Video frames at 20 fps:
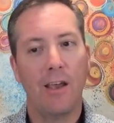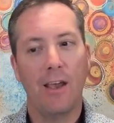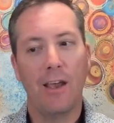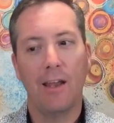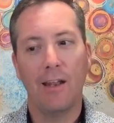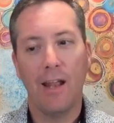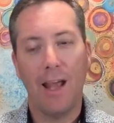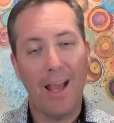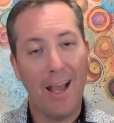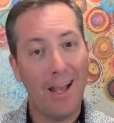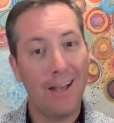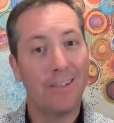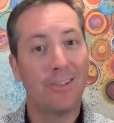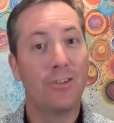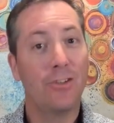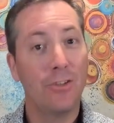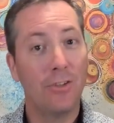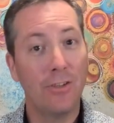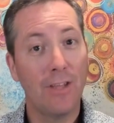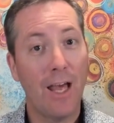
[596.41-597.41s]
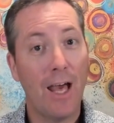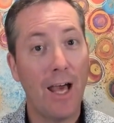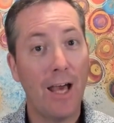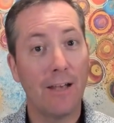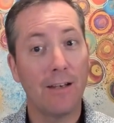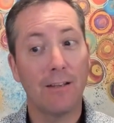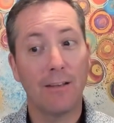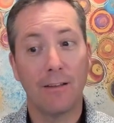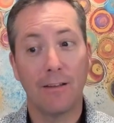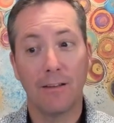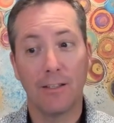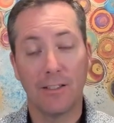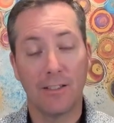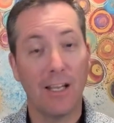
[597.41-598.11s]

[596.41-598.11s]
and add to that the